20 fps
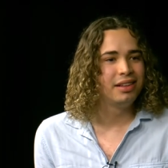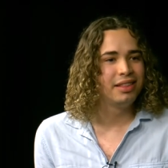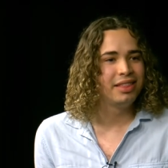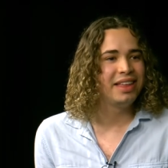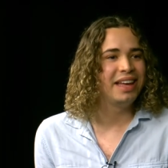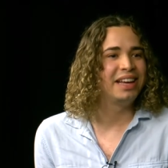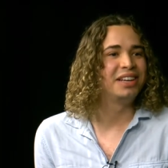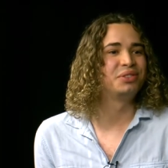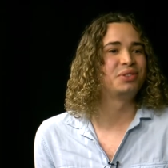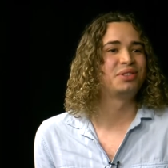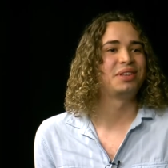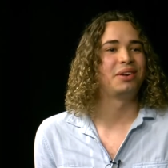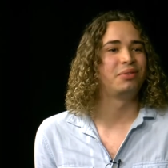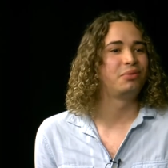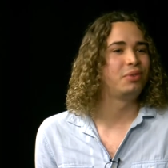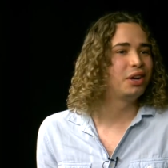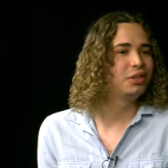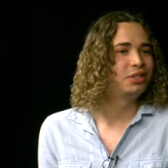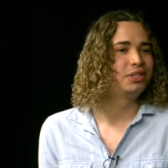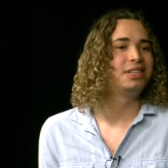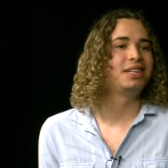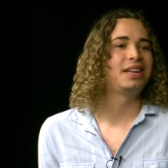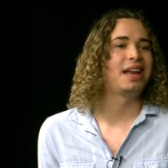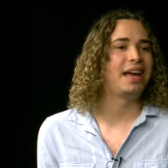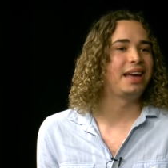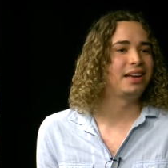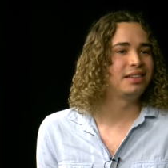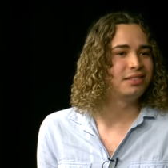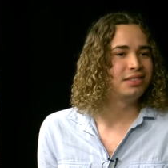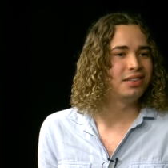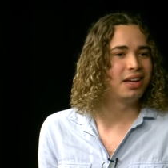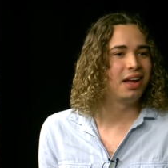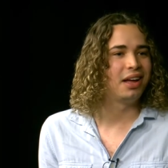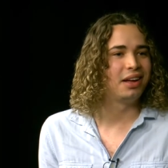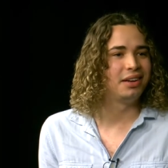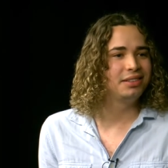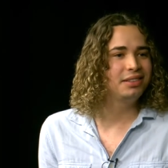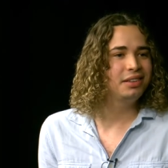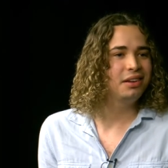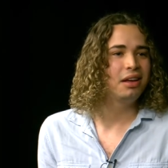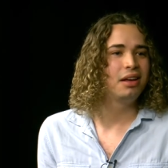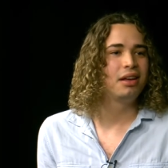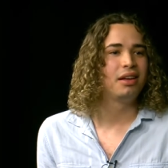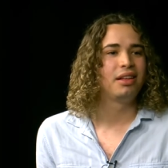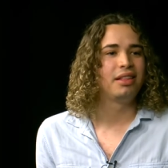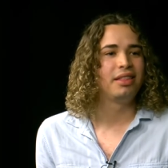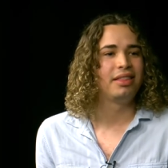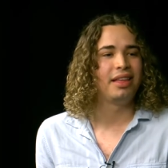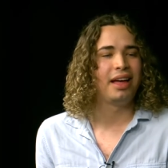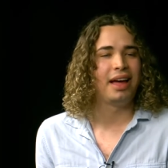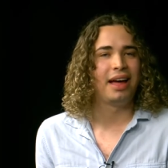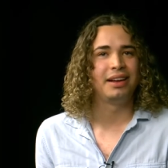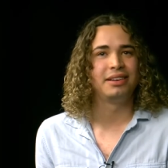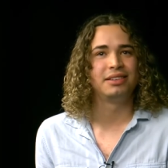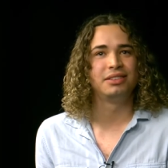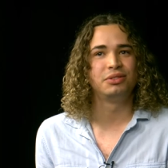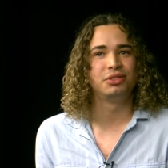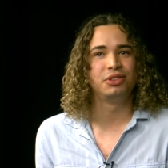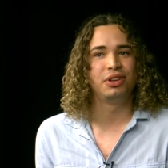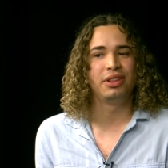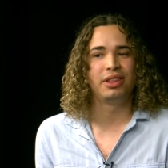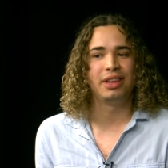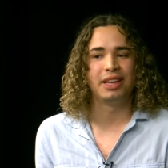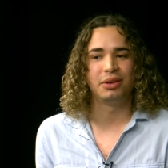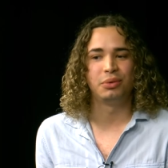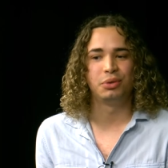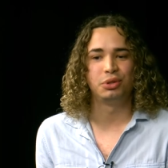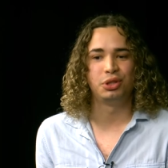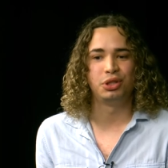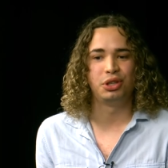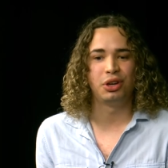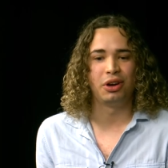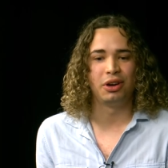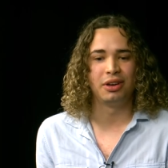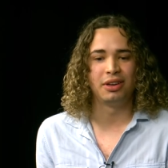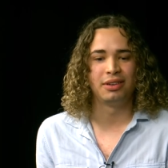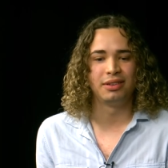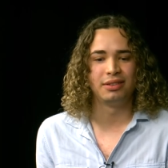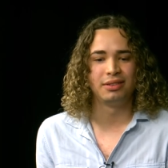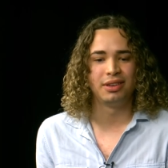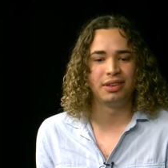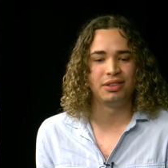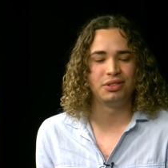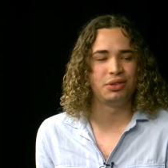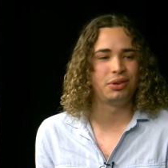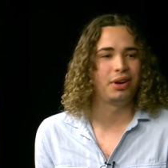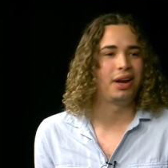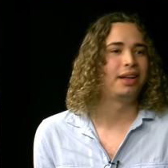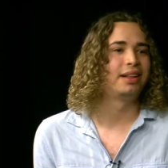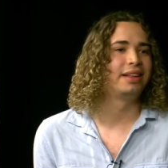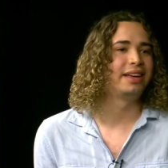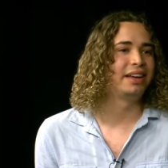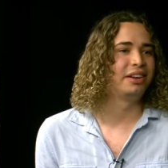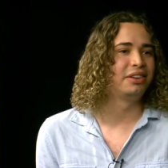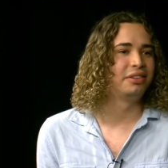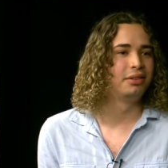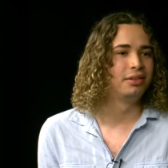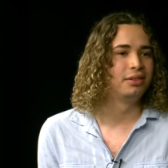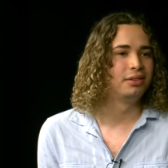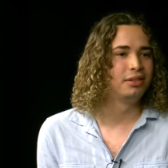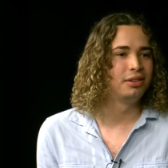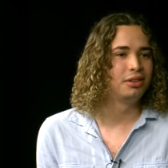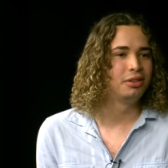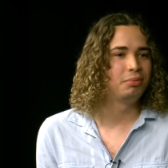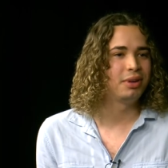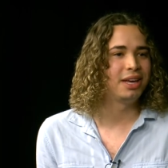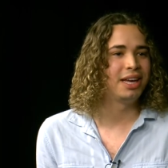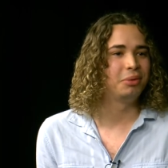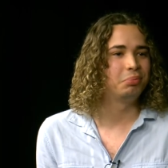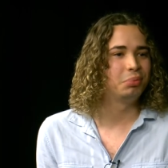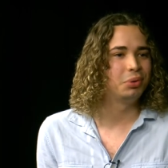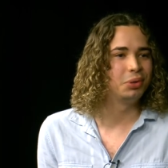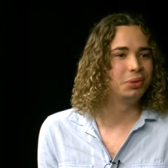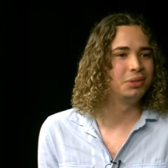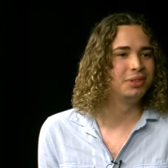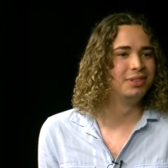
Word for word: things that Russia Today has done that you think would shock Australian people?